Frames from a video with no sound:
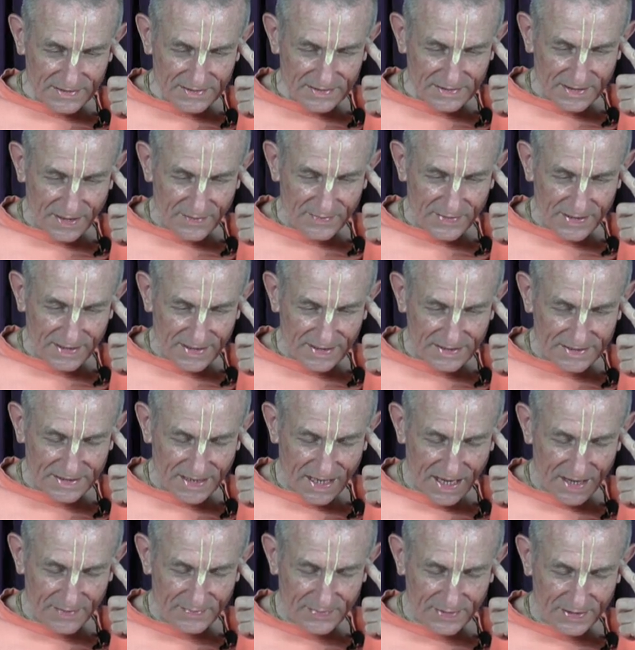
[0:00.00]
Something has
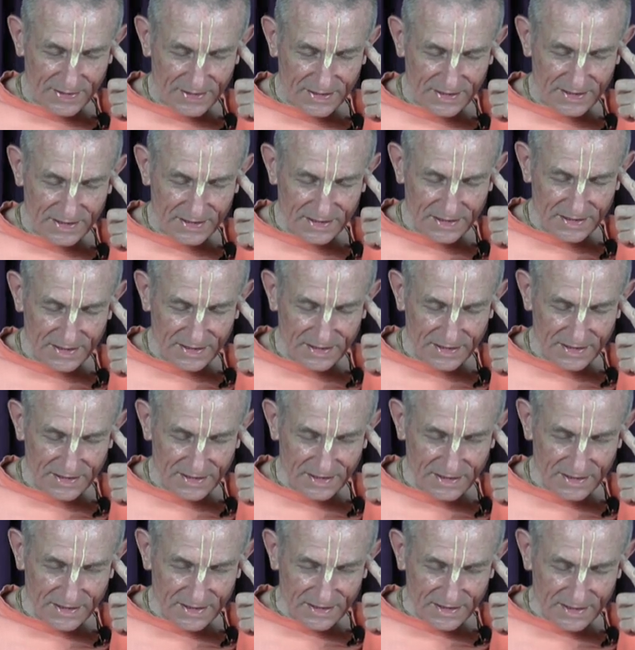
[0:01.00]
happened
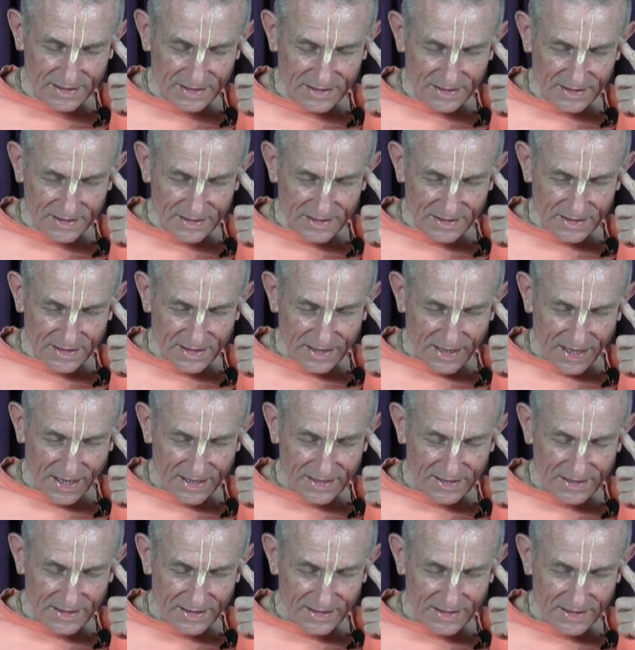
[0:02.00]

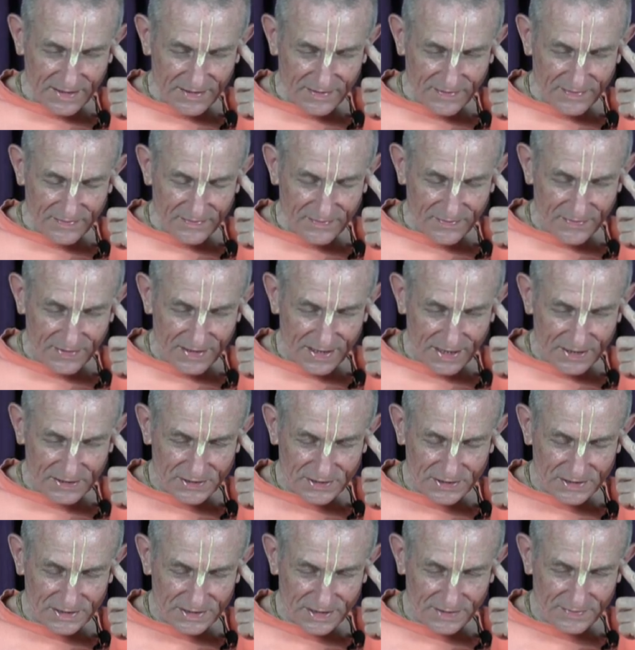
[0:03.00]
and the
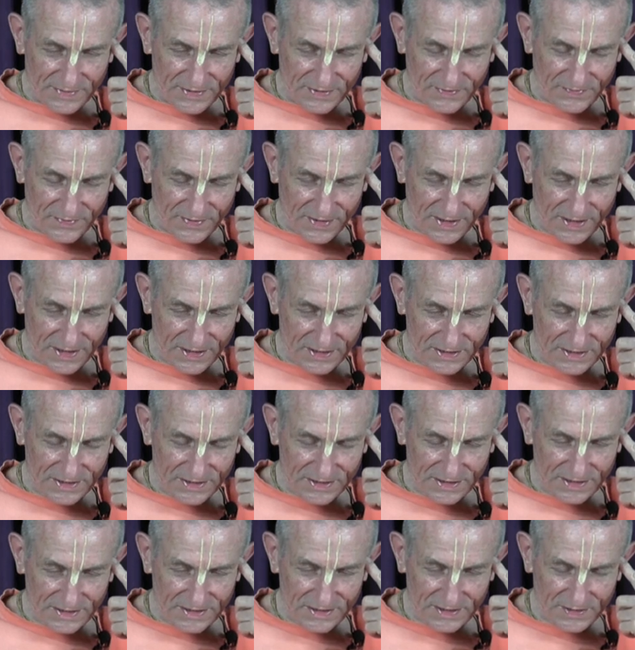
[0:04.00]
relationship is finished
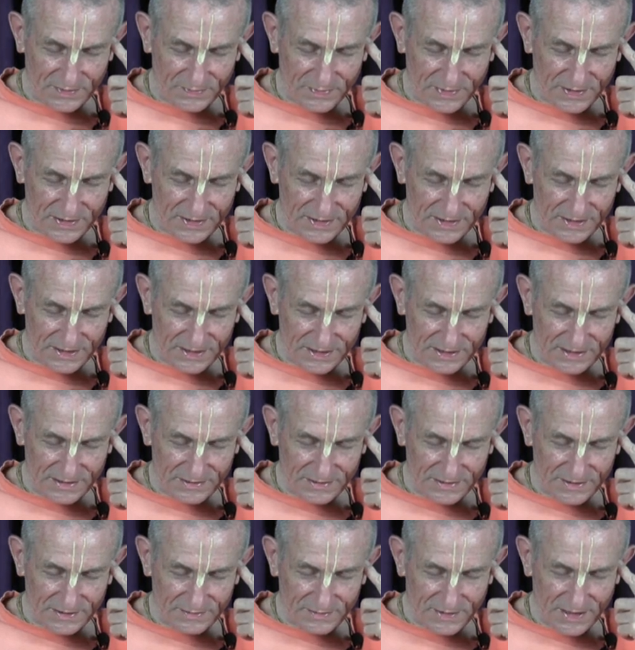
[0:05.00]
and
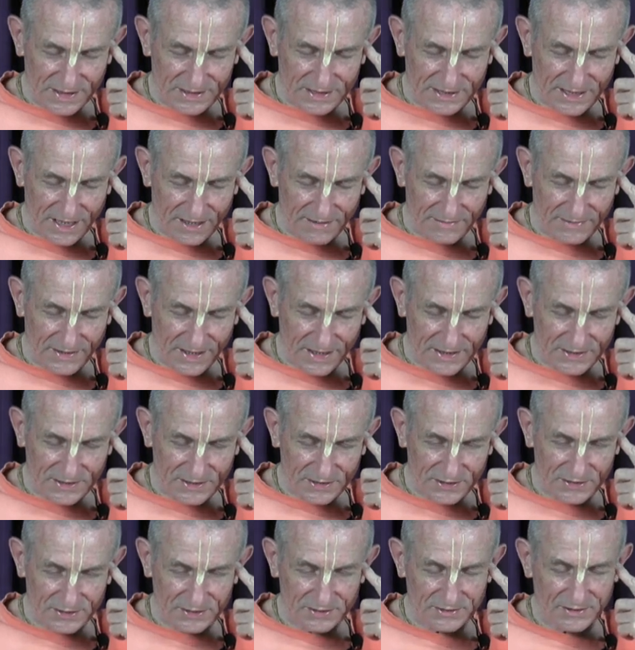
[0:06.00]
splits up, gets
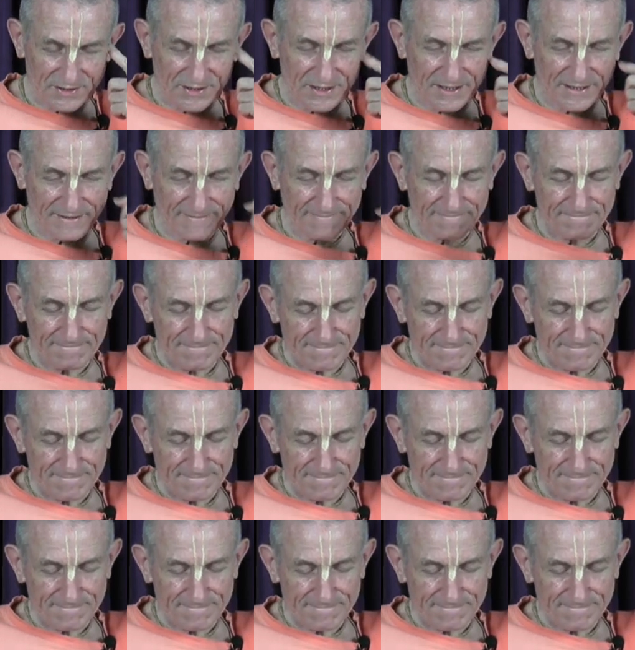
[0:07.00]
destroyed.